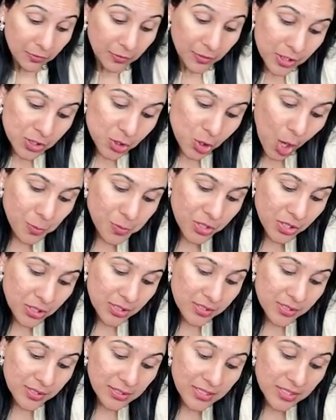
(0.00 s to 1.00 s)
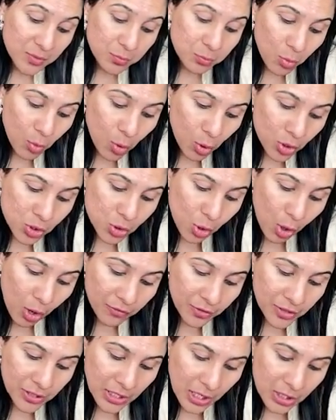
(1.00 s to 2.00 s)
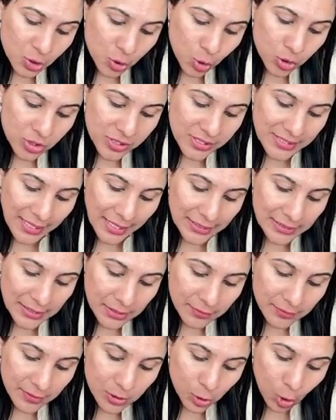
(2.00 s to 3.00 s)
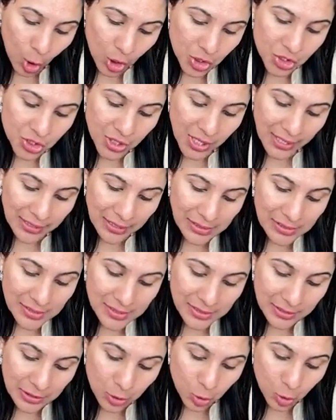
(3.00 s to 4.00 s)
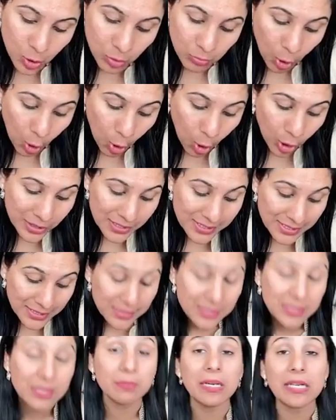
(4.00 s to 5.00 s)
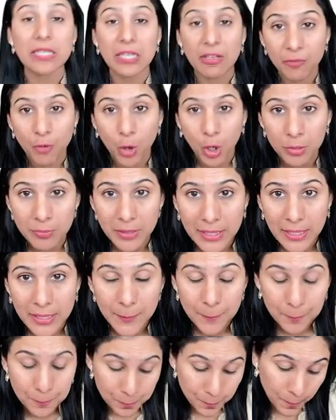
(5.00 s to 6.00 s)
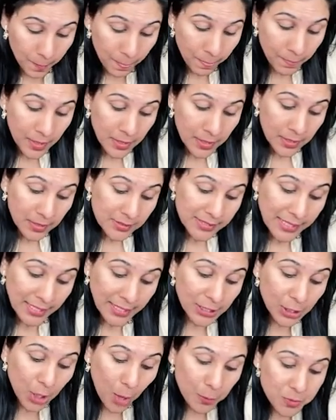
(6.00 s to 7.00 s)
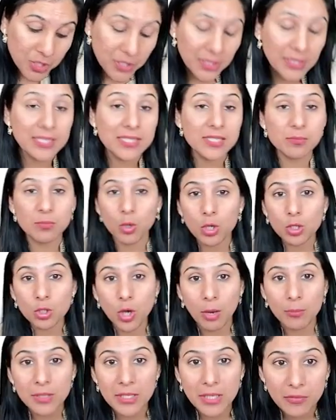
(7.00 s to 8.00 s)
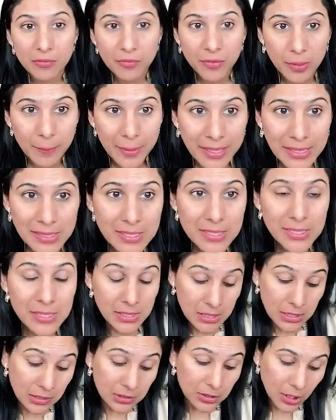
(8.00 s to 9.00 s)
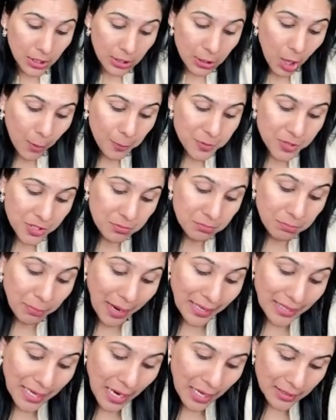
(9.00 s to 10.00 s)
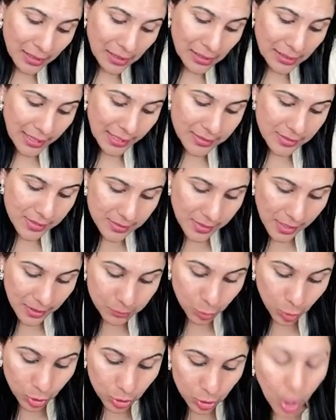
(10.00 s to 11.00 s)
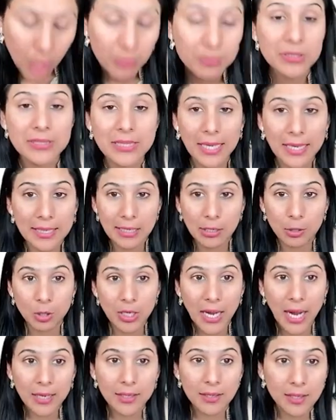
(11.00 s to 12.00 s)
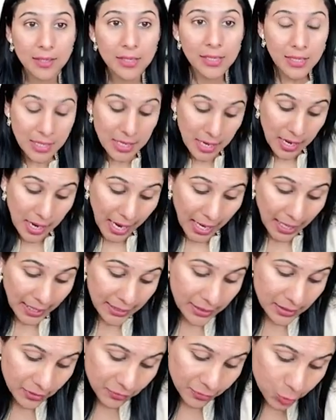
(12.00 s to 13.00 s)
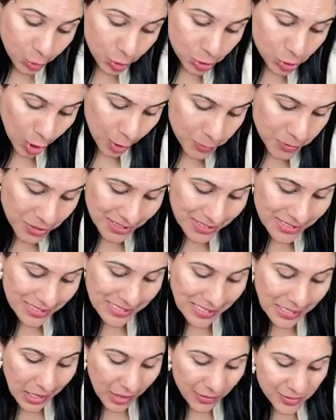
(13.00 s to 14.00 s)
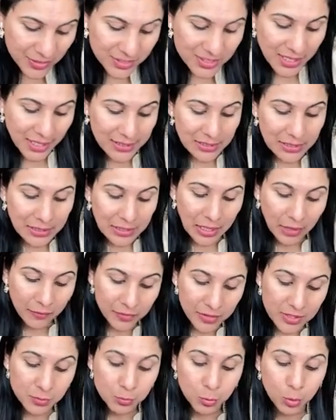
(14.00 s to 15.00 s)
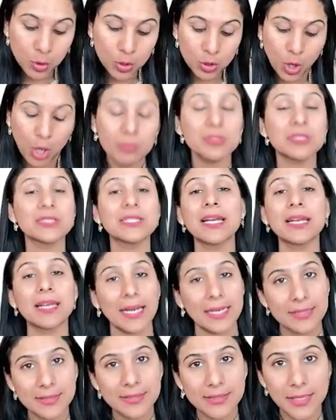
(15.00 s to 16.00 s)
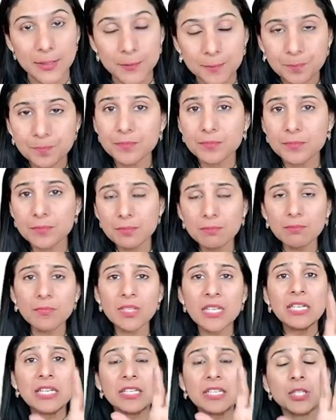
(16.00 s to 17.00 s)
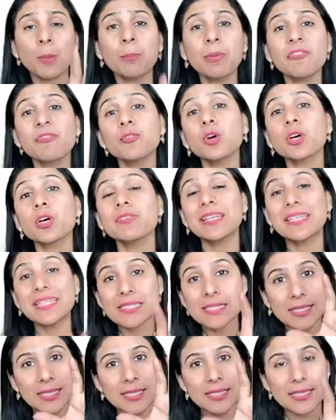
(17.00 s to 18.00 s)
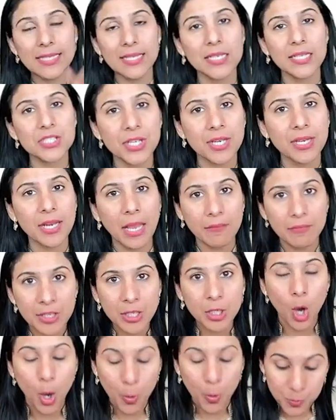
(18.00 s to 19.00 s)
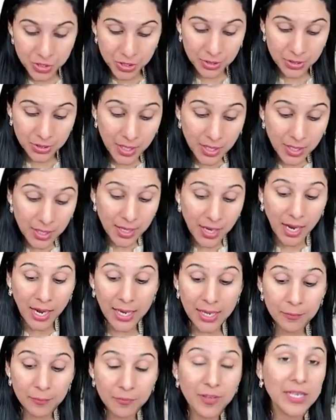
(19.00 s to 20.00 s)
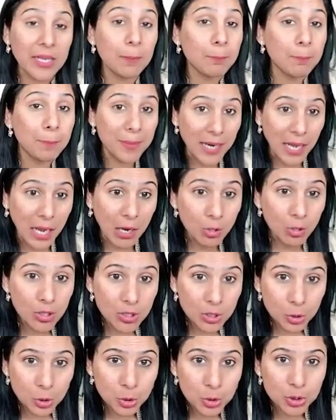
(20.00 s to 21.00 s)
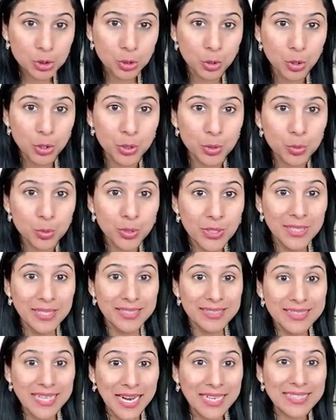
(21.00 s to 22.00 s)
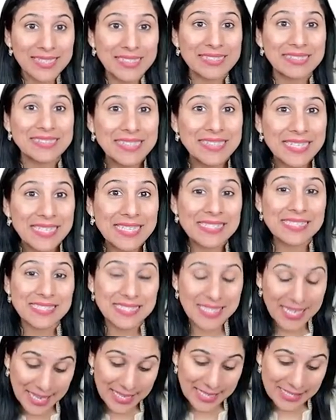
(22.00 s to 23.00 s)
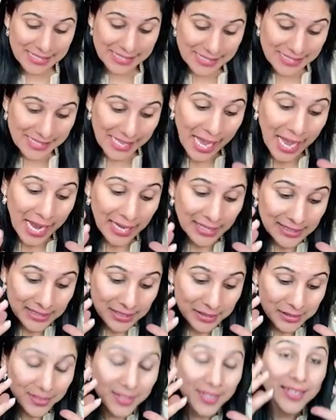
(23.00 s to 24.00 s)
First option is it is most often associated with congenital syndrome or systemic deformity. Second option, it is more common in females. Third option, bilateral cases are more common than unilateral. And fourth option is left-sided cleft is more common than right side. Now, before we discuss each and every option, I am very proud to show you that this exact